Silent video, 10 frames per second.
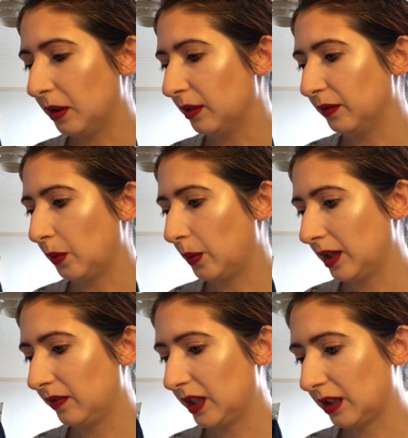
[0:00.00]
of
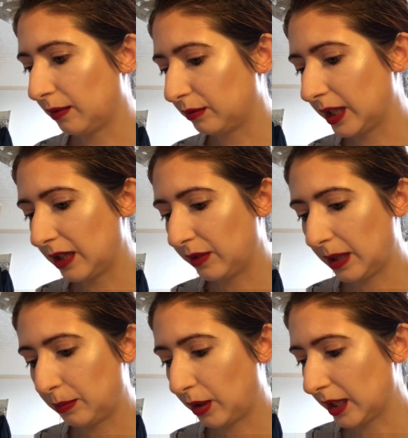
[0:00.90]
one of these really,
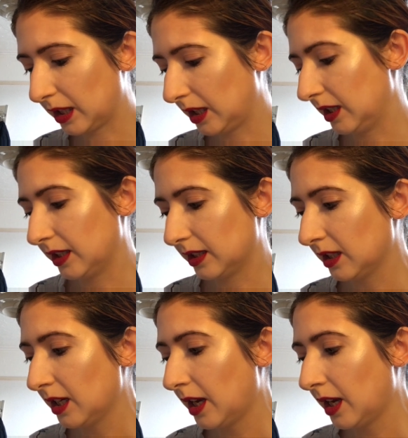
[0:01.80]
really bright colours.